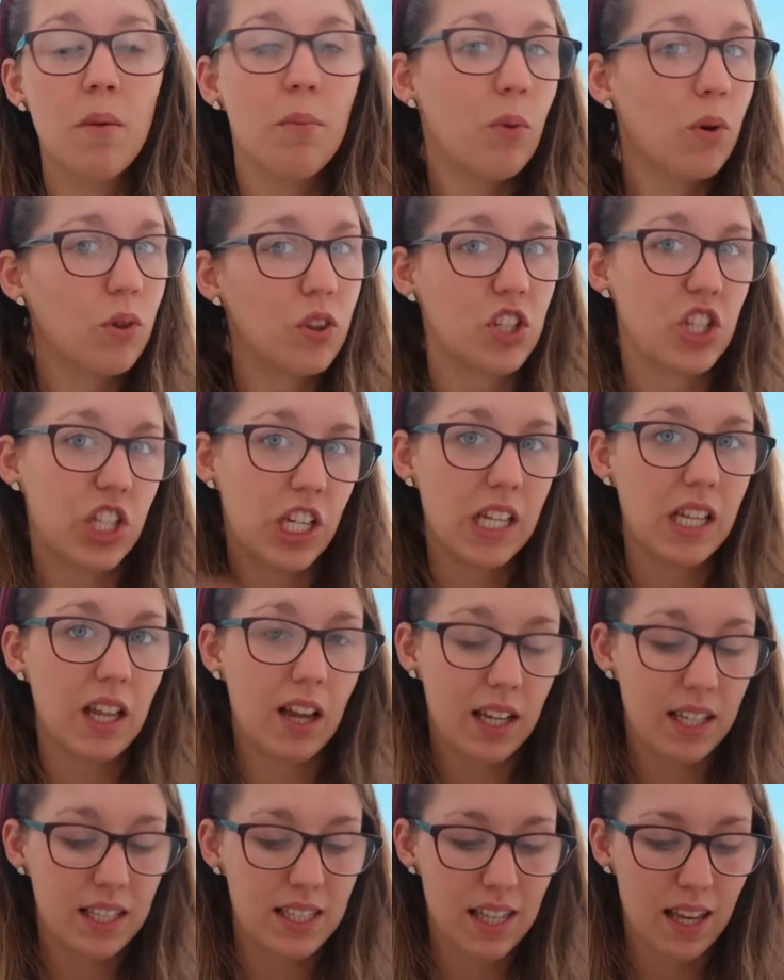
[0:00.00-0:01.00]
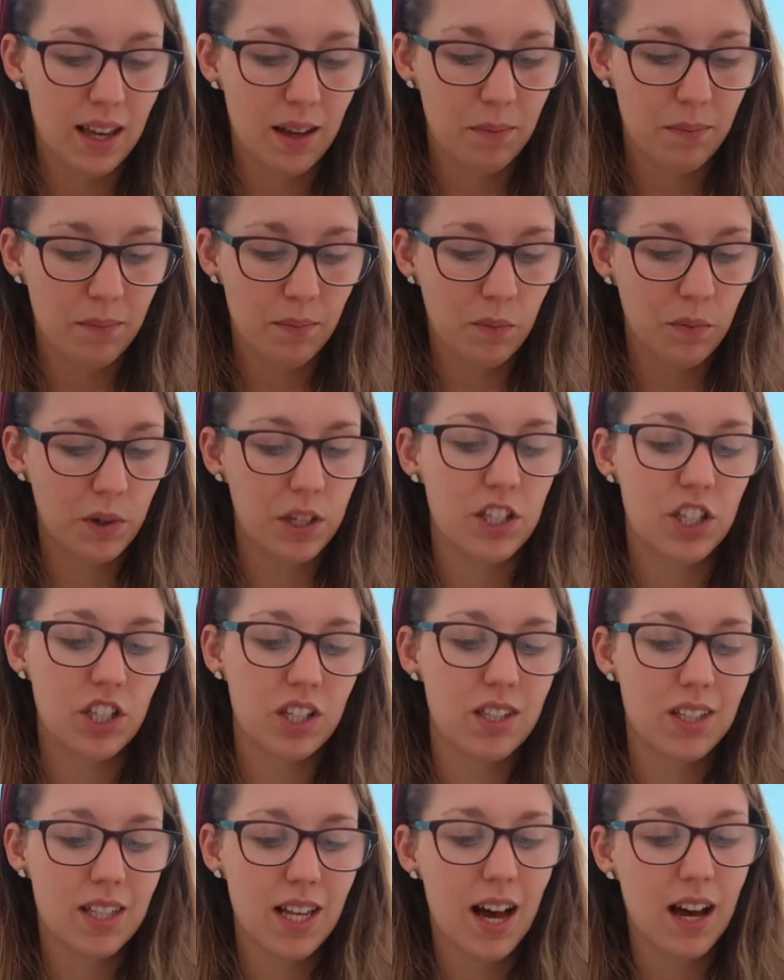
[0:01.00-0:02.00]
more than she likes him which
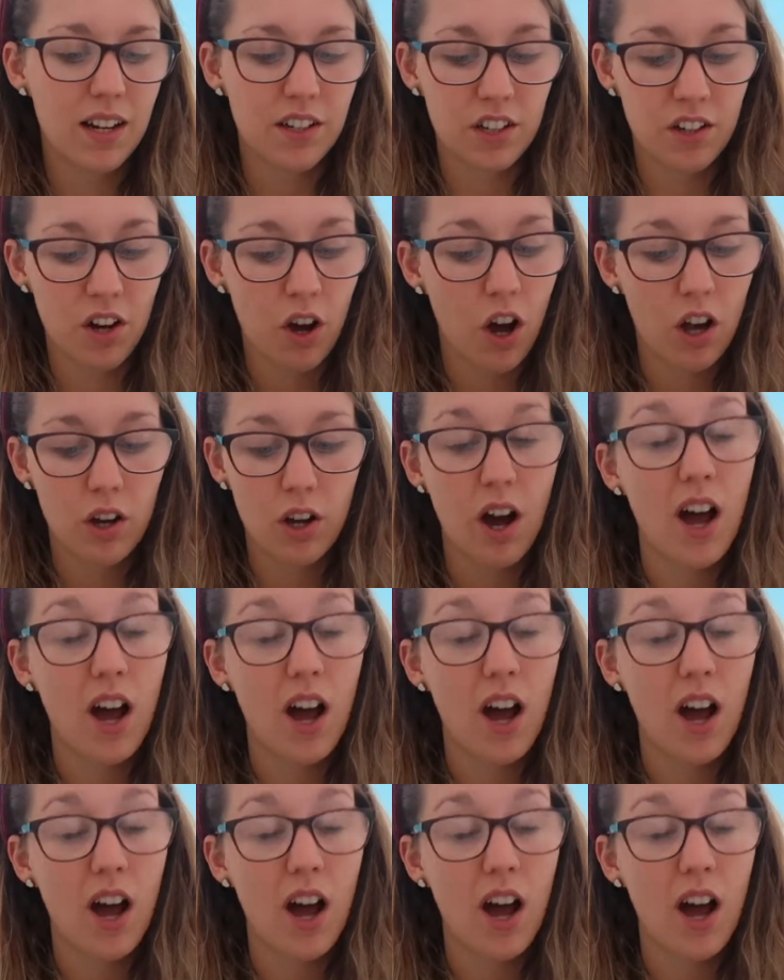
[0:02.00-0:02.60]
is sad and I,